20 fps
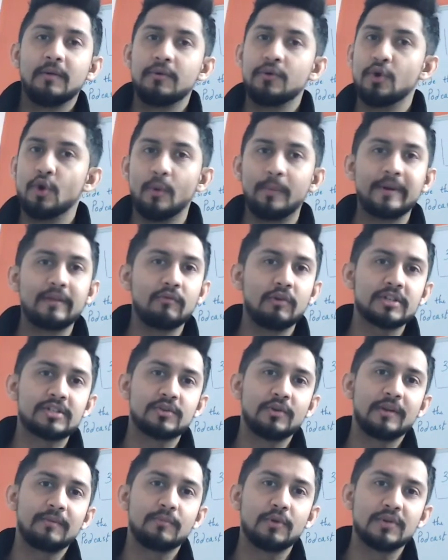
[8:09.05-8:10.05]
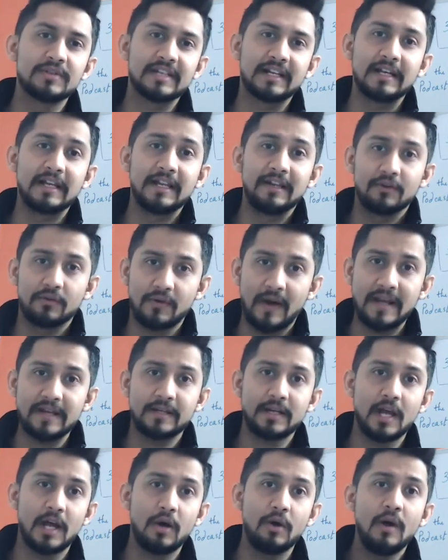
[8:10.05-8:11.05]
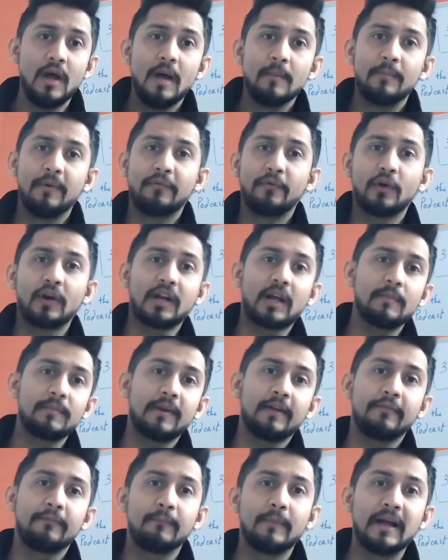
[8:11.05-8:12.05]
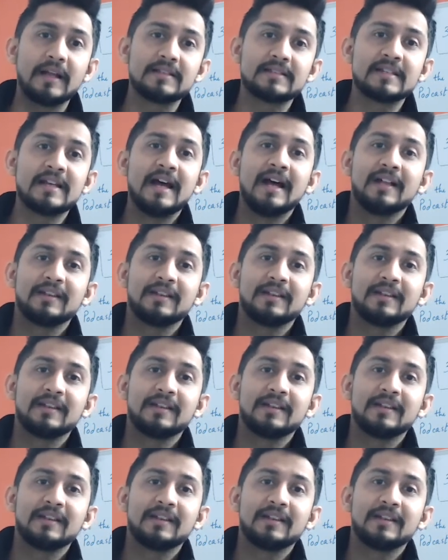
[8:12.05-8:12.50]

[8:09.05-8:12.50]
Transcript: Nobody was doing Musical.ly. Right now, before a couple of months,